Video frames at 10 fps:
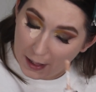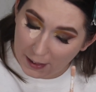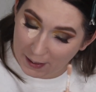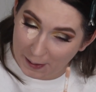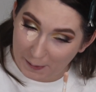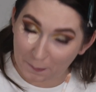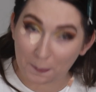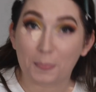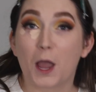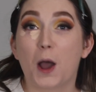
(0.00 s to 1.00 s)

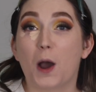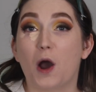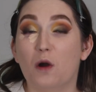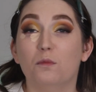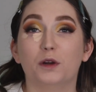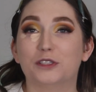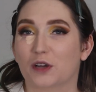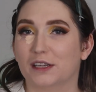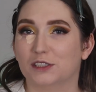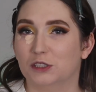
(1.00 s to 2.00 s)
homeboy
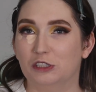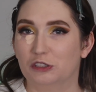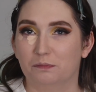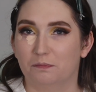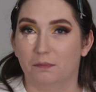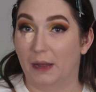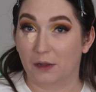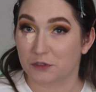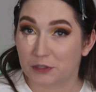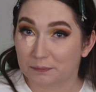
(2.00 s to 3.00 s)
tried to just
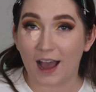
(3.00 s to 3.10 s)
bounce.